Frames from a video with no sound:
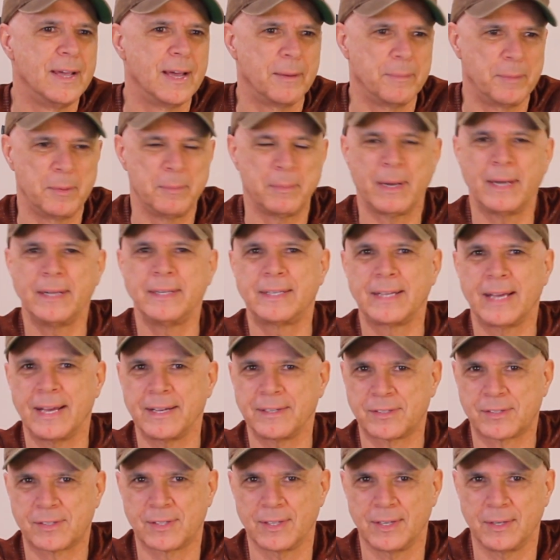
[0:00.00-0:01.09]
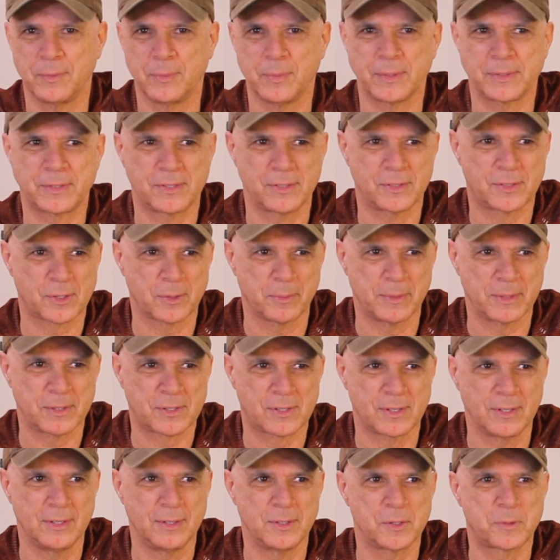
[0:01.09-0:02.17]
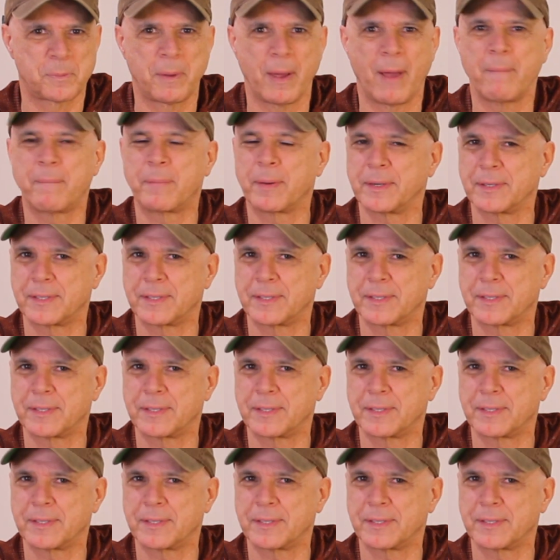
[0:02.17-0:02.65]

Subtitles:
I mean, my dad's thing wasn't so much the newspaper